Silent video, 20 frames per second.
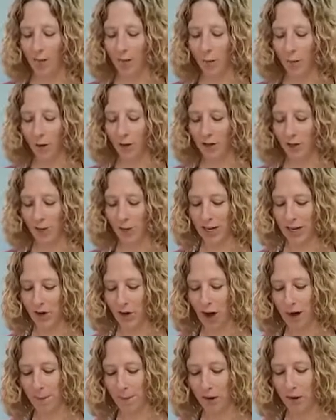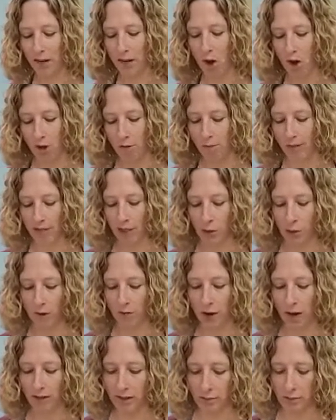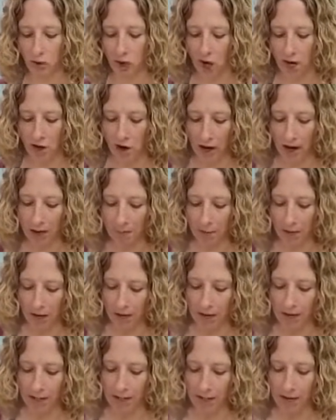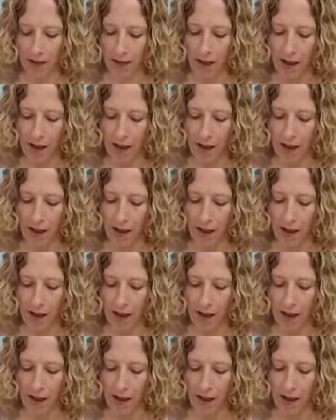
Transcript: We're doing cranberry almonds, so I've got some dried cranberries